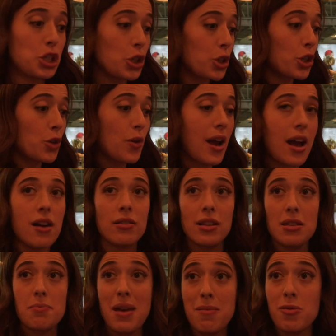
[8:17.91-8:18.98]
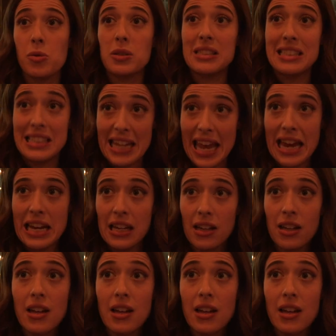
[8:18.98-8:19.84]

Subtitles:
turned around and the baby was dead.